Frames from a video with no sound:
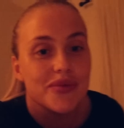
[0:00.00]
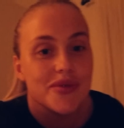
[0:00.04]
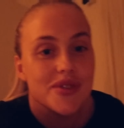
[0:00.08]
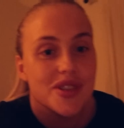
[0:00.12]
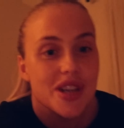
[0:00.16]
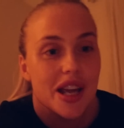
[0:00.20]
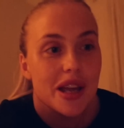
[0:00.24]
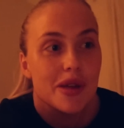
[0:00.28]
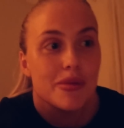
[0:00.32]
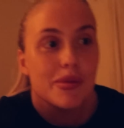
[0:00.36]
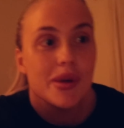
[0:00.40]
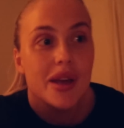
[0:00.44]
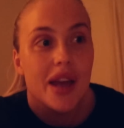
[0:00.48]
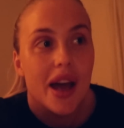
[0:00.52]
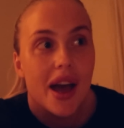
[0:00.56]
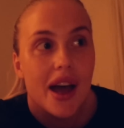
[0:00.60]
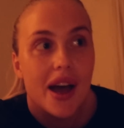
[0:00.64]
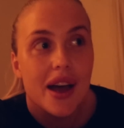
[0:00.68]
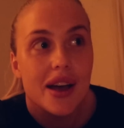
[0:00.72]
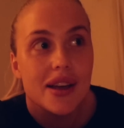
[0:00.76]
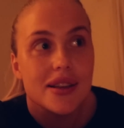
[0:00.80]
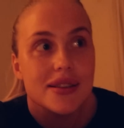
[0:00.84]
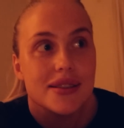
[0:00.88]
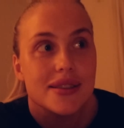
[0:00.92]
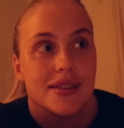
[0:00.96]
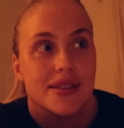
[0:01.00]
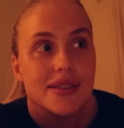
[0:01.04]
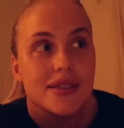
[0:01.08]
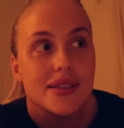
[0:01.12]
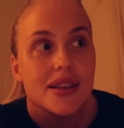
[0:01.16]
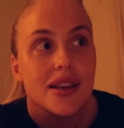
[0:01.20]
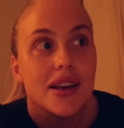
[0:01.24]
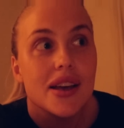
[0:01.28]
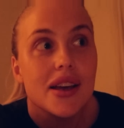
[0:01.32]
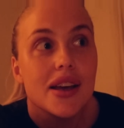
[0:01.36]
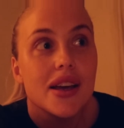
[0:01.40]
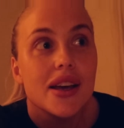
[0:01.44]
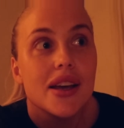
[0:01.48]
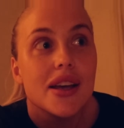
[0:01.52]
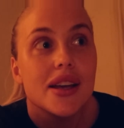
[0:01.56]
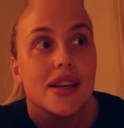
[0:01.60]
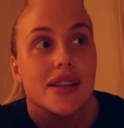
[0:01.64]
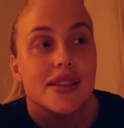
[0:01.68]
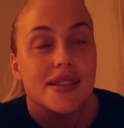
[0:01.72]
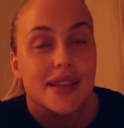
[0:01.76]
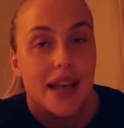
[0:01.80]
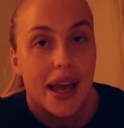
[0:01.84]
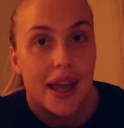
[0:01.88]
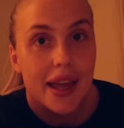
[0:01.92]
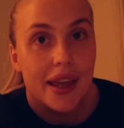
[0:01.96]
Jamie has
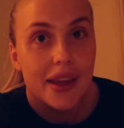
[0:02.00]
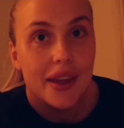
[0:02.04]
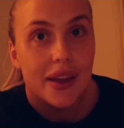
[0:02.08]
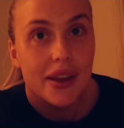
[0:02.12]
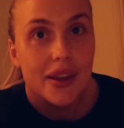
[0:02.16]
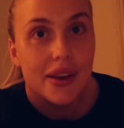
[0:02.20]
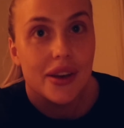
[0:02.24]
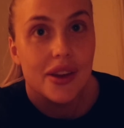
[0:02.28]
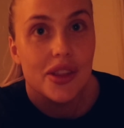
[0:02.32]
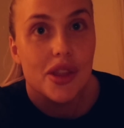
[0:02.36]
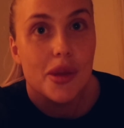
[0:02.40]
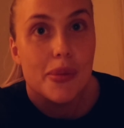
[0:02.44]
taken